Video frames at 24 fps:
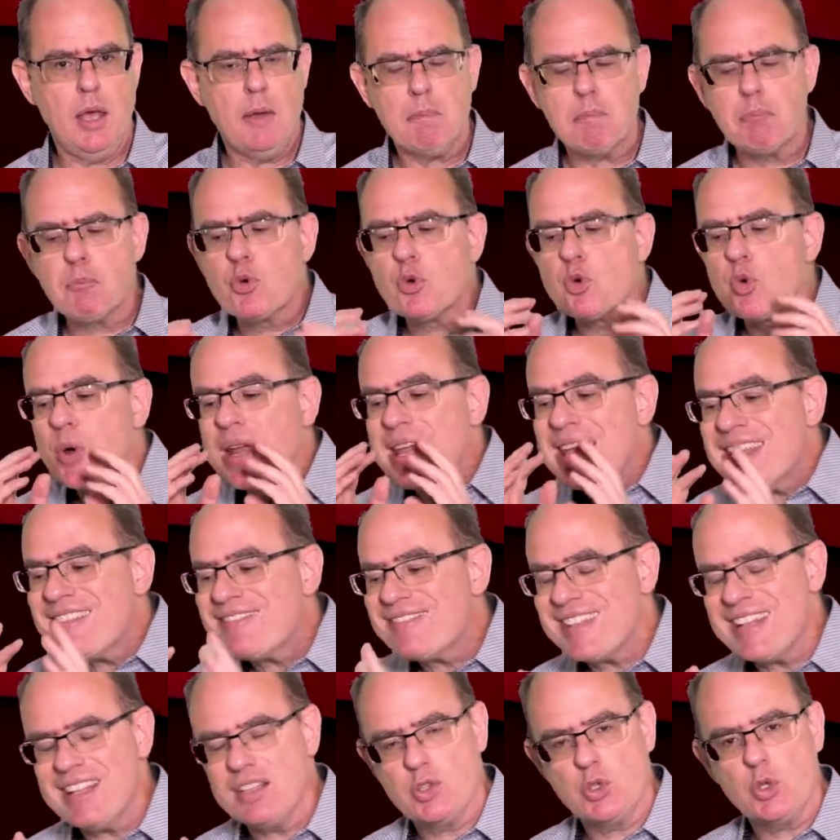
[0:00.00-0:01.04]

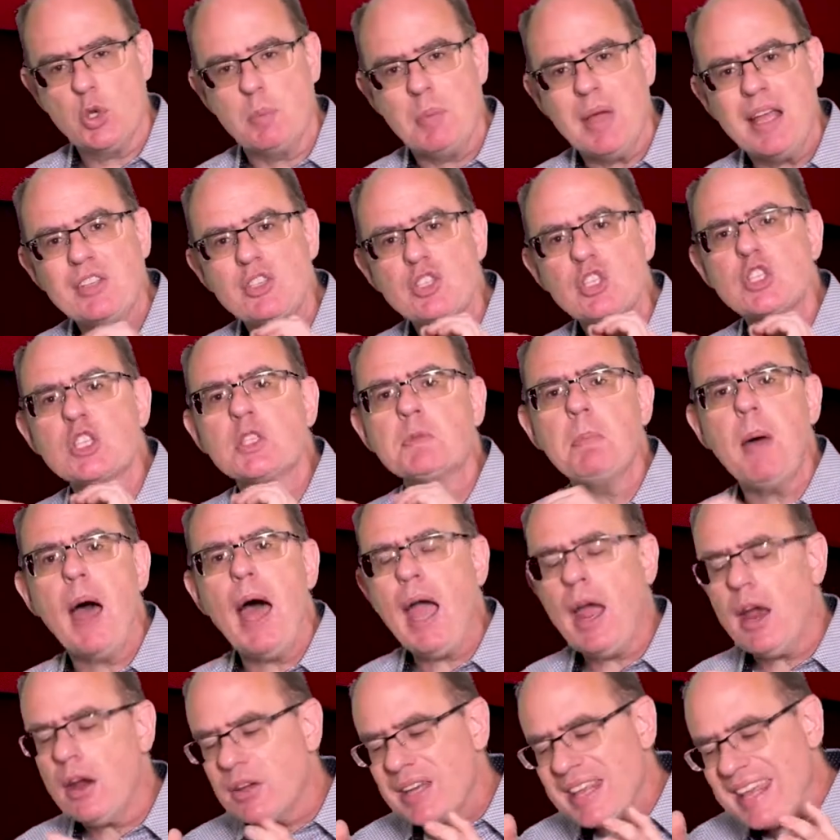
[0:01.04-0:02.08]
breathed into him,
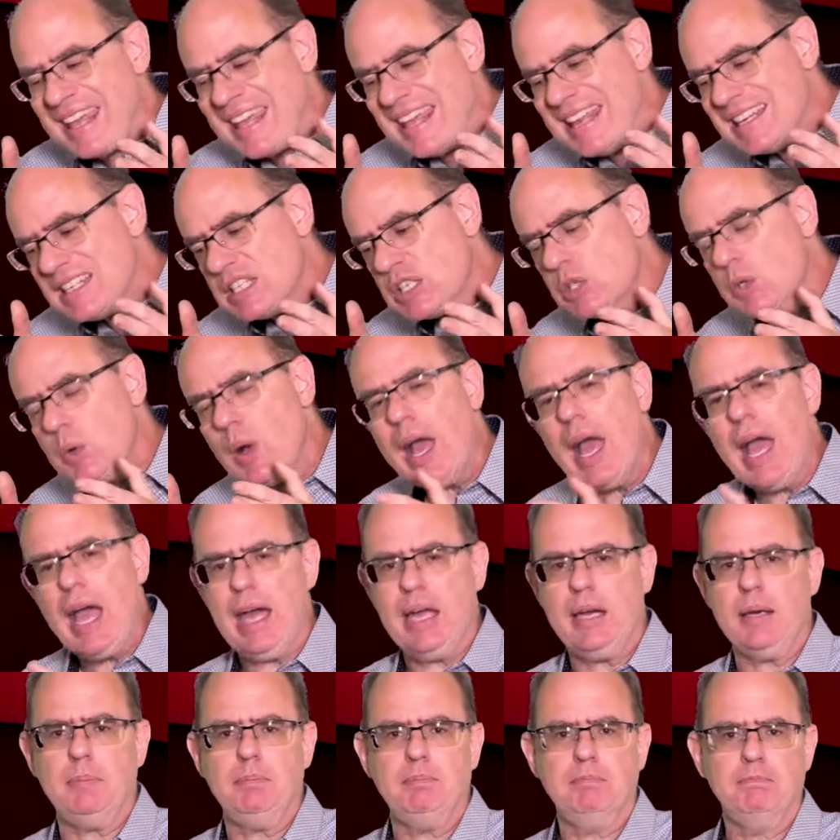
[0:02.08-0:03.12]
inspired into
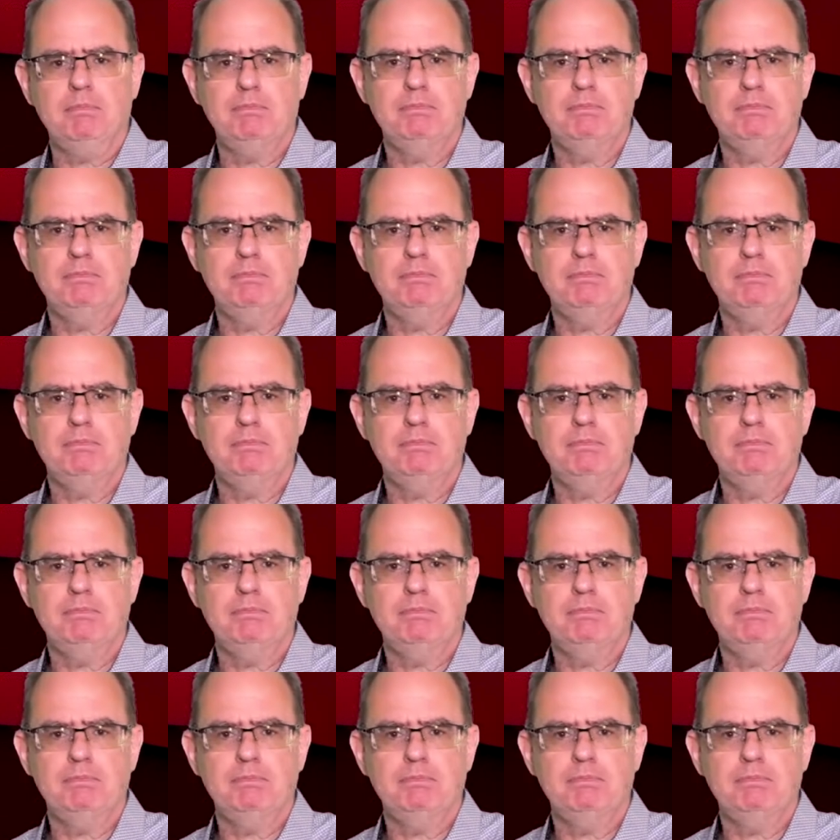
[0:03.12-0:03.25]
Adam.